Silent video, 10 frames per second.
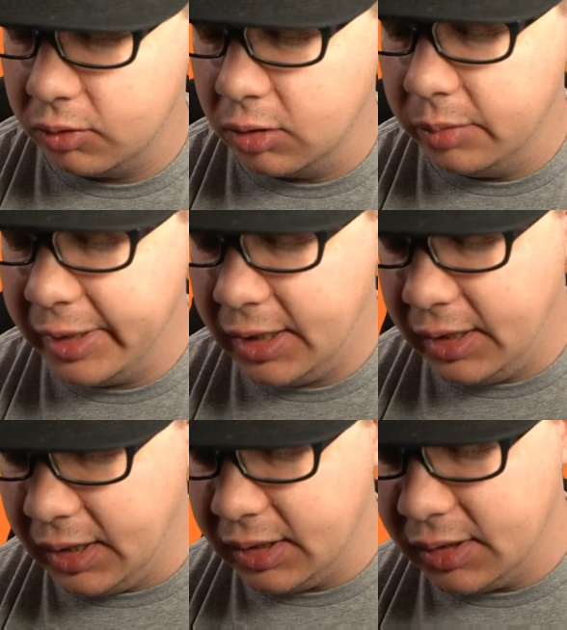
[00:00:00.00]

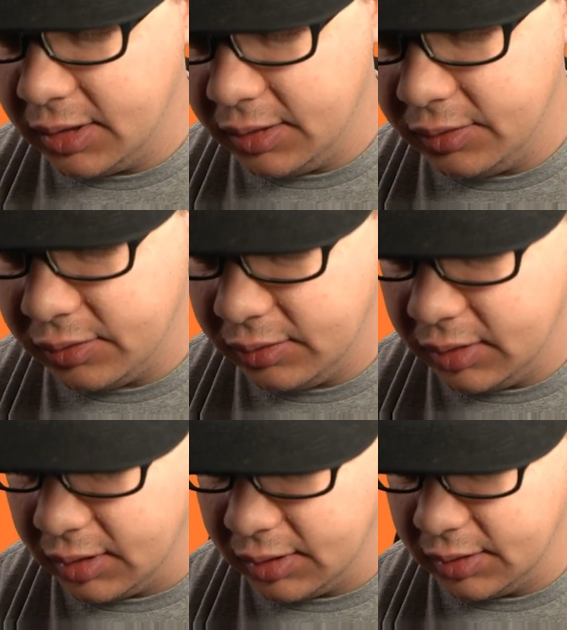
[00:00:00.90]
Crobat and
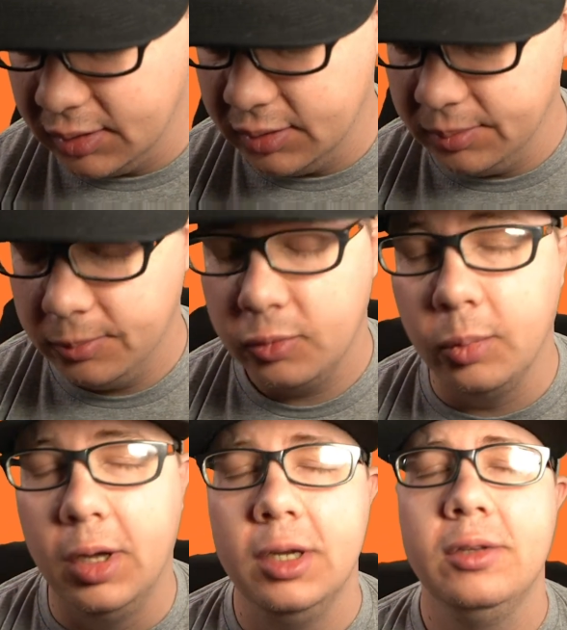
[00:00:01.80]

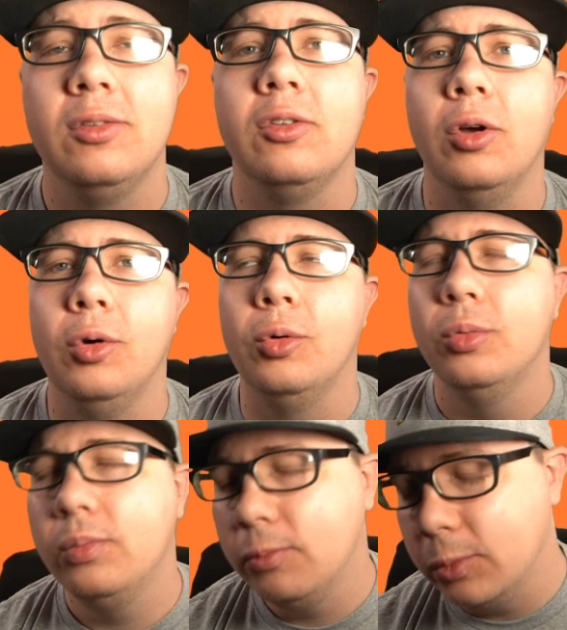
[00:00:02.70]
Swanna, so
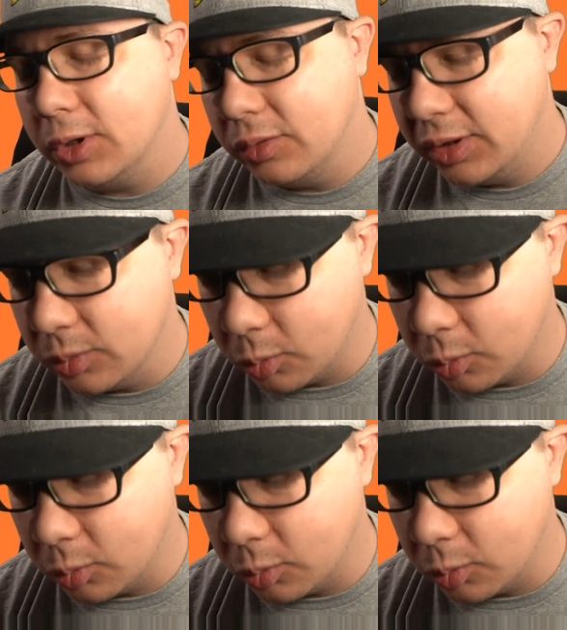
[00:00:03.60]
we don't need to